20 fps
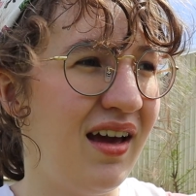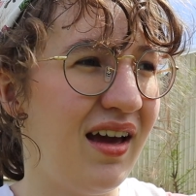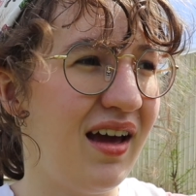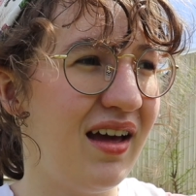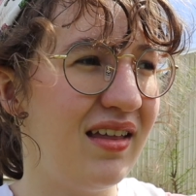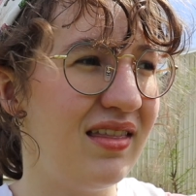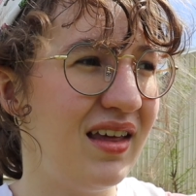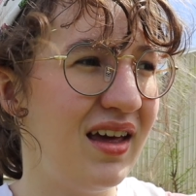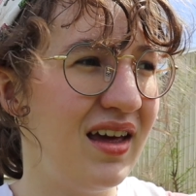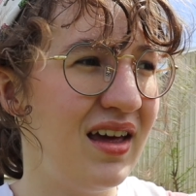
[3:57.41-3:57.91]

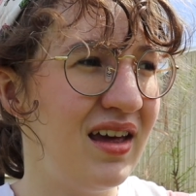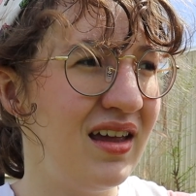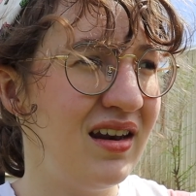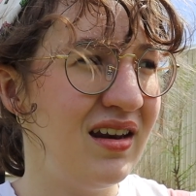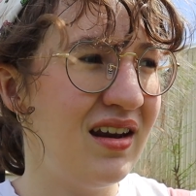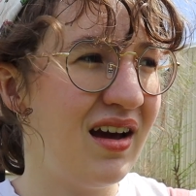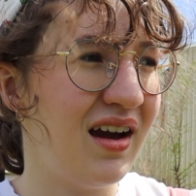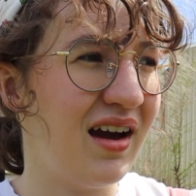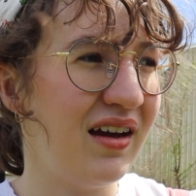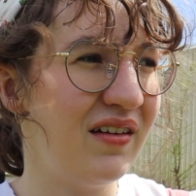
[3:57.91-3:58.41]
And
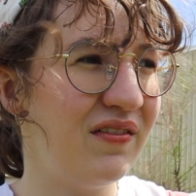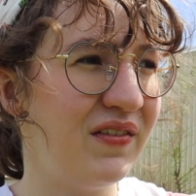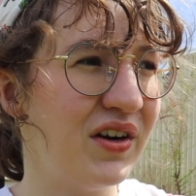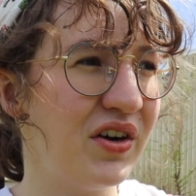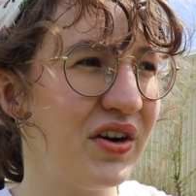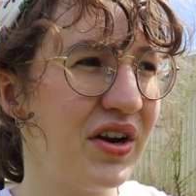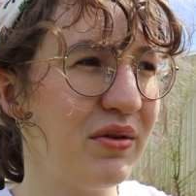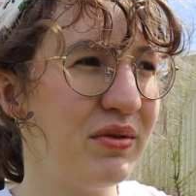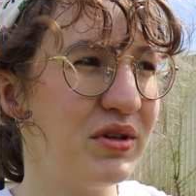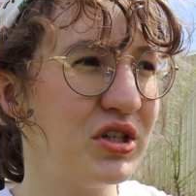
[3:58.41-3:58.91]
then I
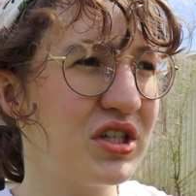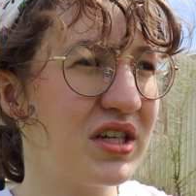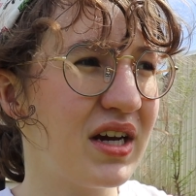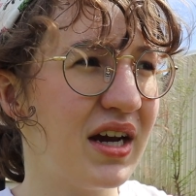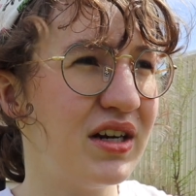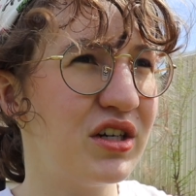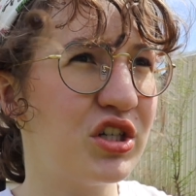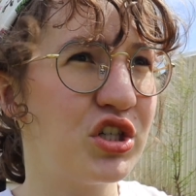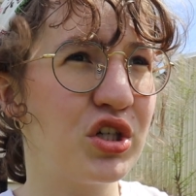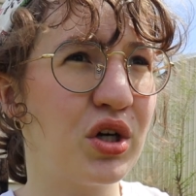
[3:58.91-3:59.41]
figured I would just
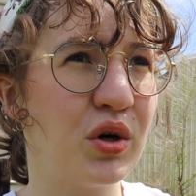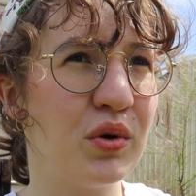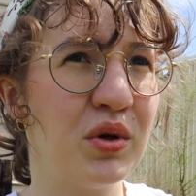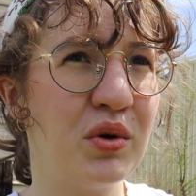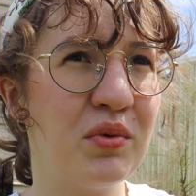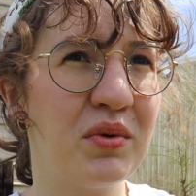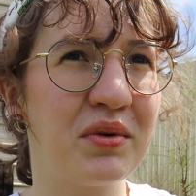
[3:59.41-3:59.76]
kind of show you